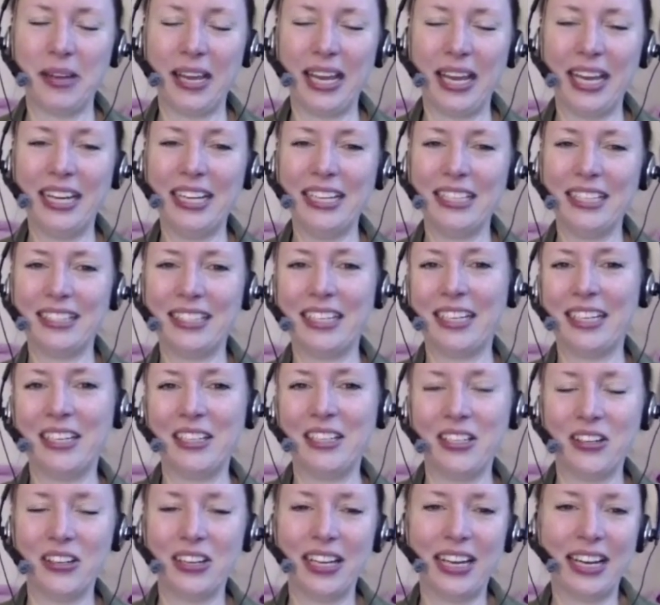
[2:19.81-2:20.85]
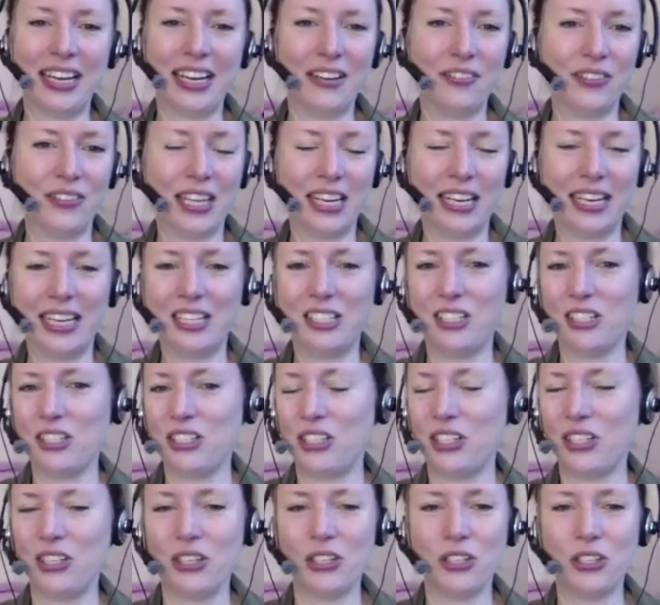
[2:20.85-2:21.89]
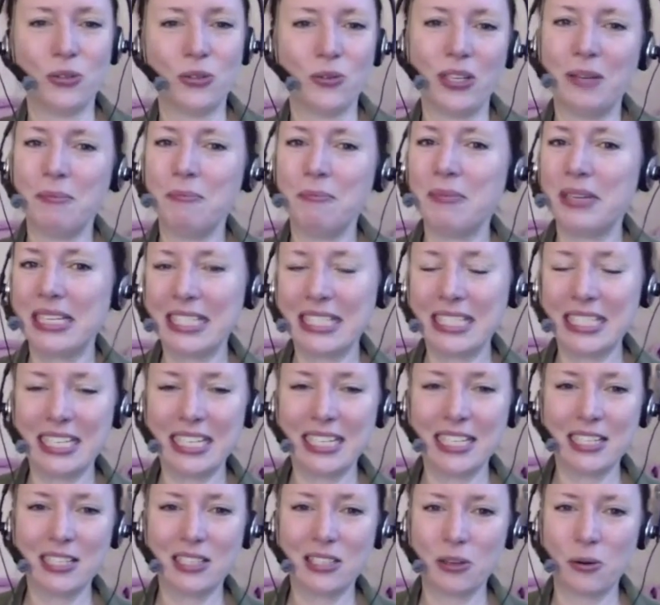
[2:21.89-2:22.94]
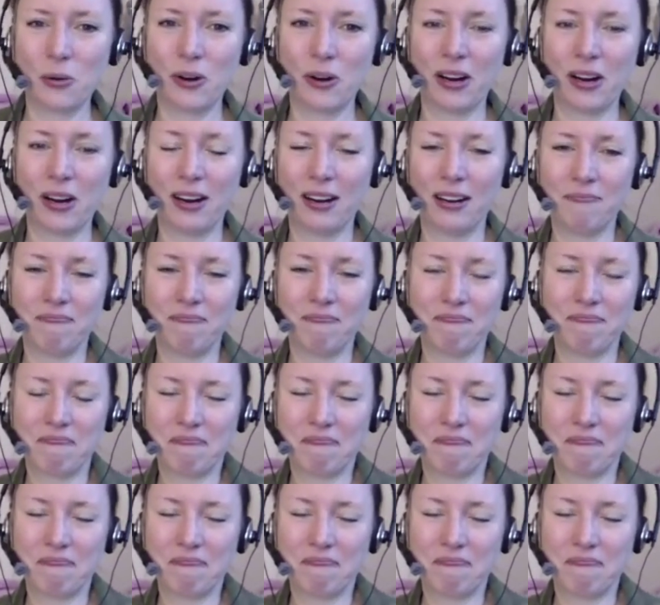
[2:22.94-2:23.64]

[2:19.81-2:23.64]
Anything in your life that led you to your dream business, or